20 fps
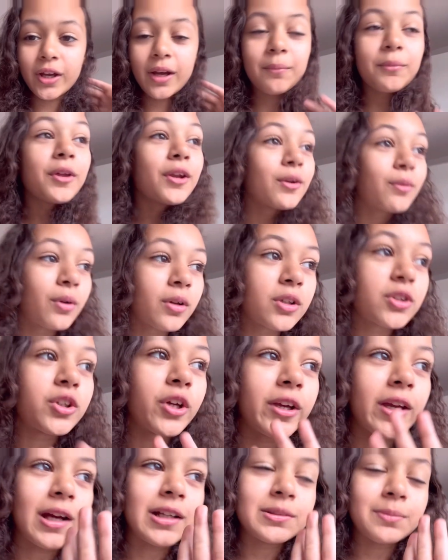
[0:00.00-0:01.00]
I'm gonna quickly show
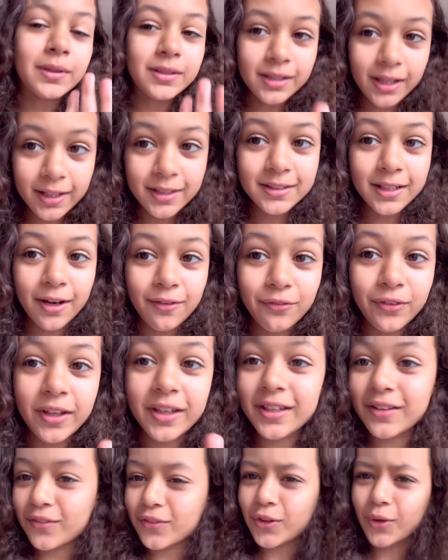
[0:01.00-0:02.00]
you guys my tennis outfit,
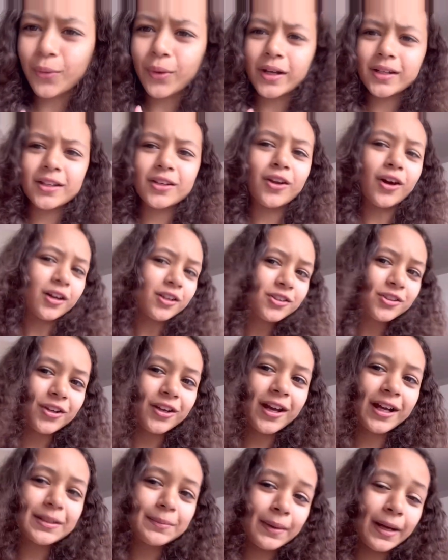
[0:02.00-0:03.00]
even though I did not show you
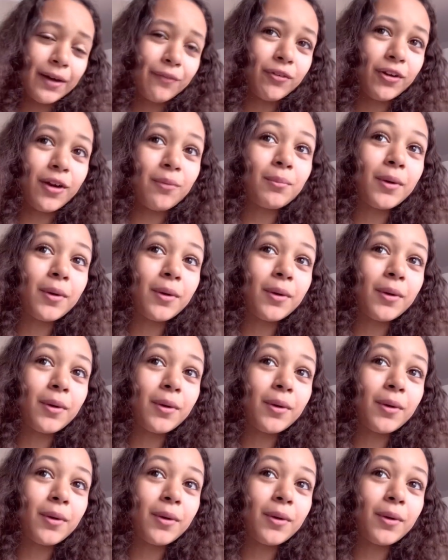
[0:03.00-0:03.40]
guys my outfit on